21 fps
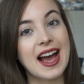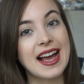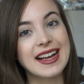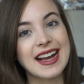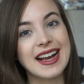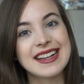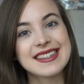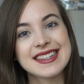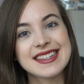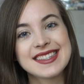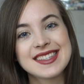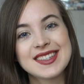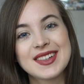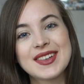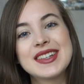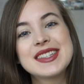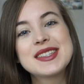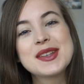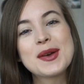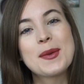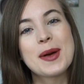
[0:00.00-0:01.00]
Hi guys, it's
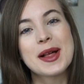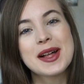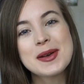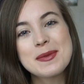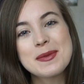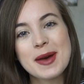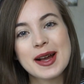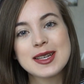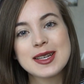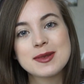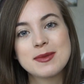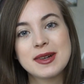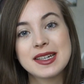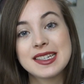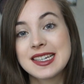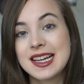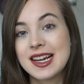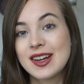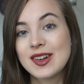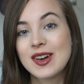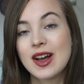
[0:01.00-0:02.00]
Teresa. Welcome back to my
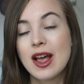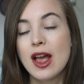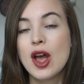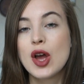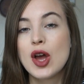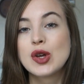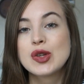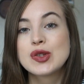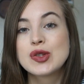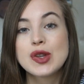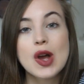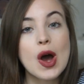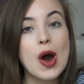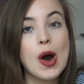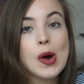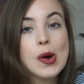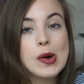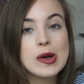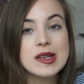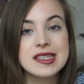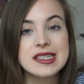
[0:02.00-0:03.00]
channel.
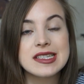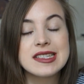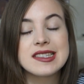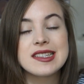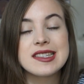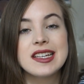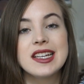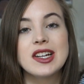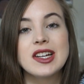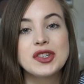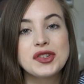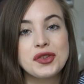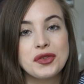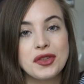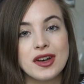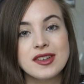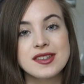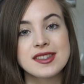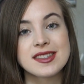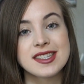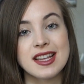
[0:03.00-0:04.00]
So, since the year
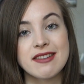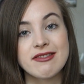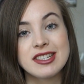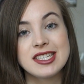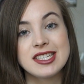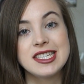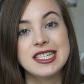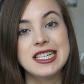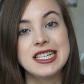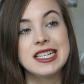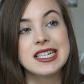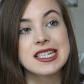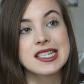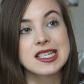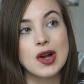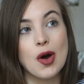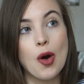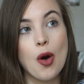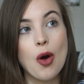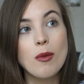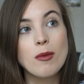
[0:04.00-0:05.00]
2017
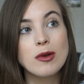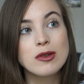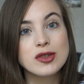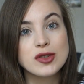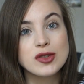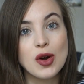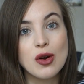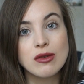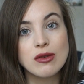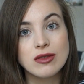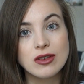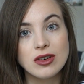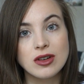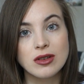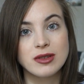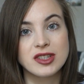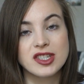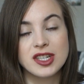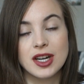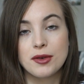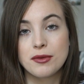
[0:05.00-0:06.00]
is almost over,
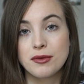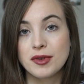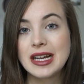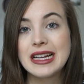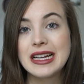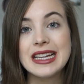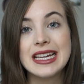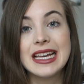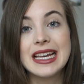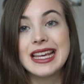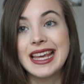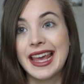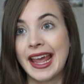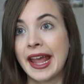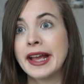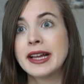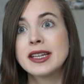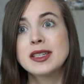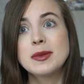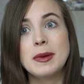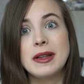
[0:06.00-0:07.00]
which I really
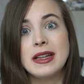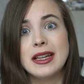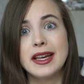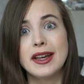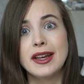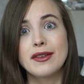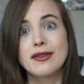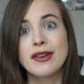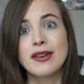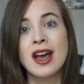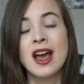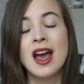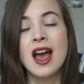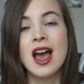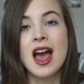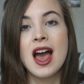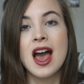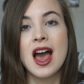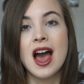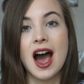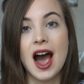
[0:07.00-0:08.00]
can't believe,
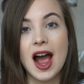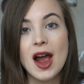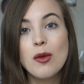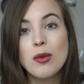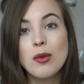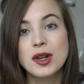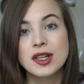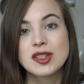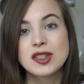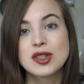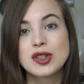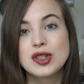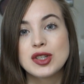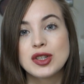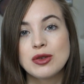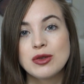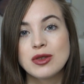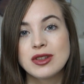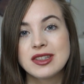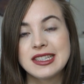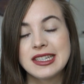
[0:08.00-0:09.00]
I wanted to
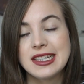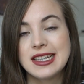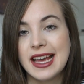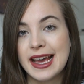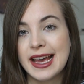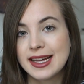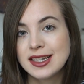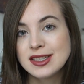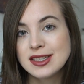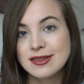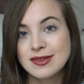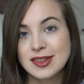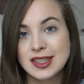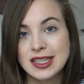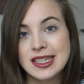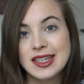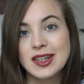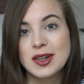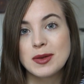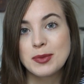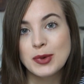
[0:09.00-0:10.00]
do the end of the
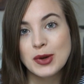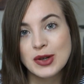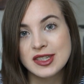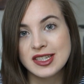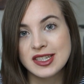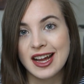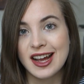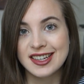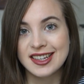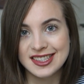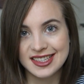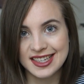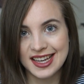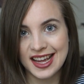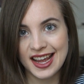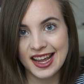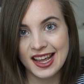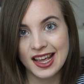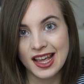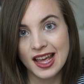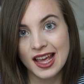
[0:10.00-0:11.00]
year book tag
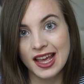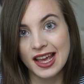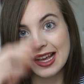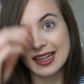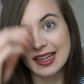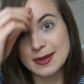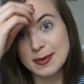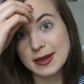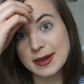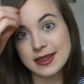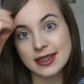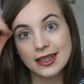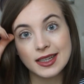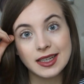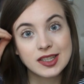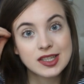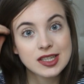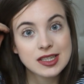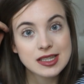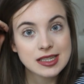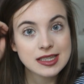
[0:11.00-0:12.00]
today. It's
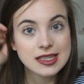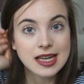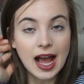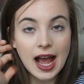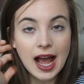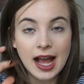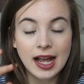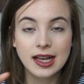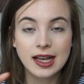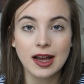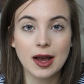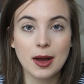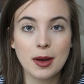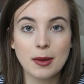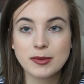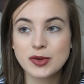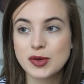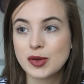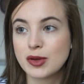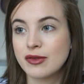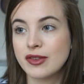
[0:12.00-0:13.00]
basically just a
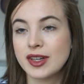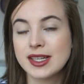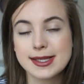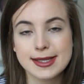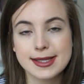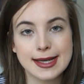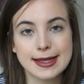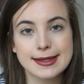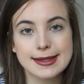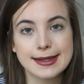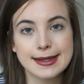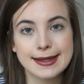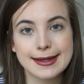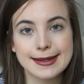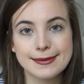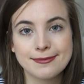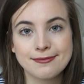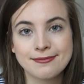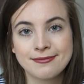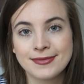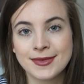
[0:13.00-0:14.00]
tag sort of
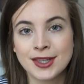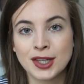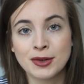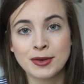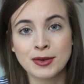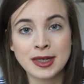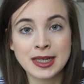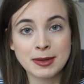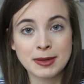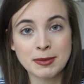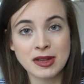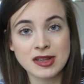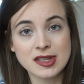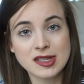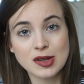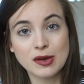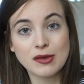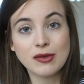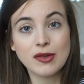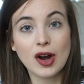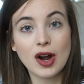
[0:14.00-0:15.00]
assessing your reading month
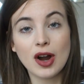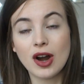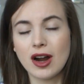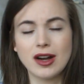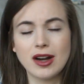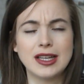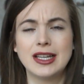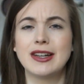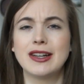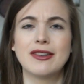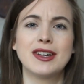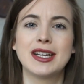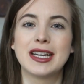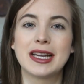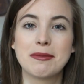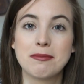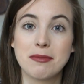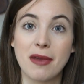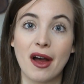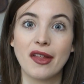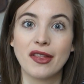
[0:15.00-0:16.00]
so far, your
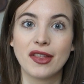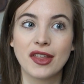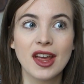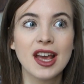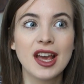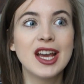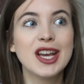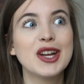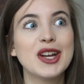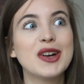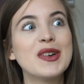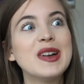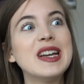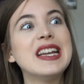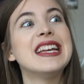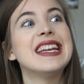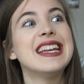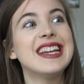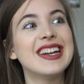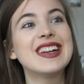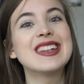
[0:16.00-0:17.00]
reading
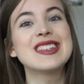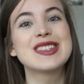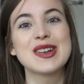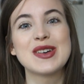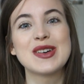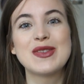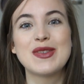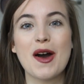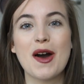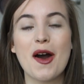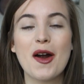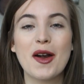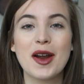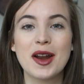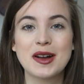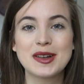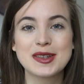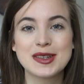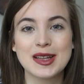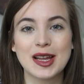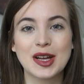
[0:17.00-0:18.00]
year so far, and
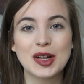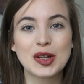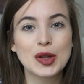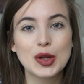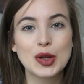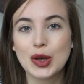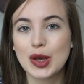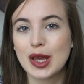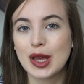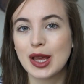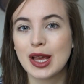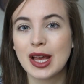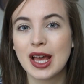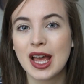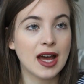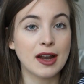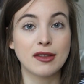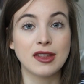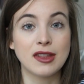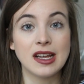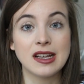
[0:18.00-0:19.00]
also like looking
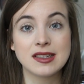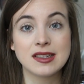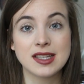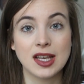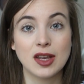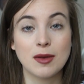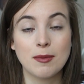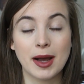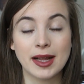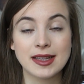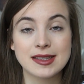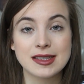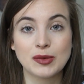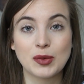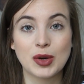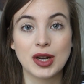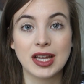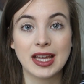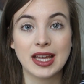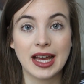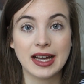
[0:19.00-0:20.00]
at things that you might still
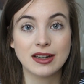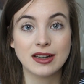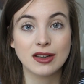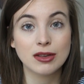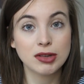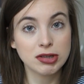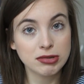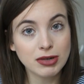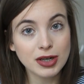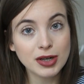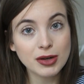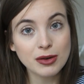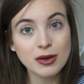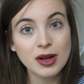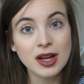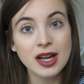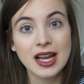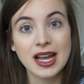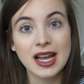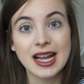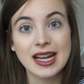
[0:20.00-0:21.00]
want to get through
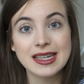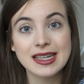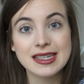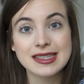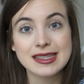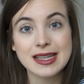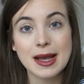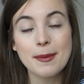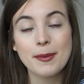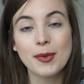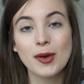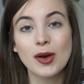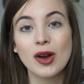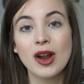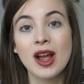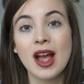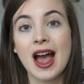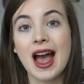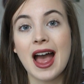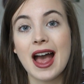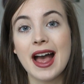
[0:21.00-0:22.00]
in December,
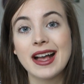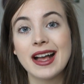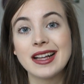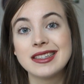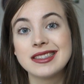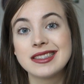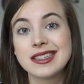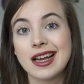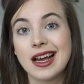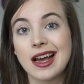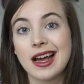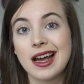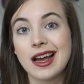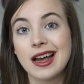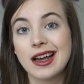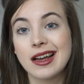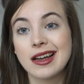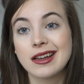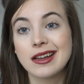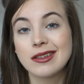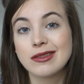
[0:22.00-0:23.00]
and
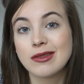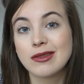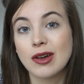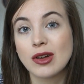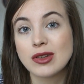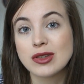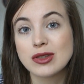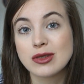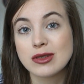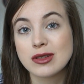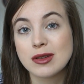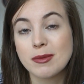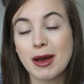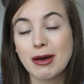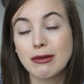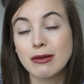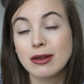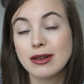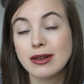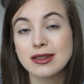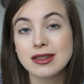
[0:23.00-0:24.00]
also some
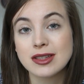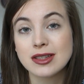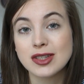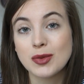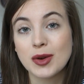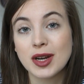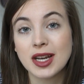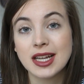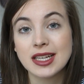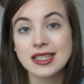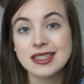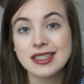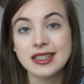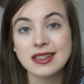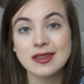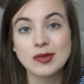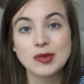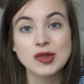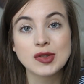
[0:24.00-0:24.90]
outlooks in 2018.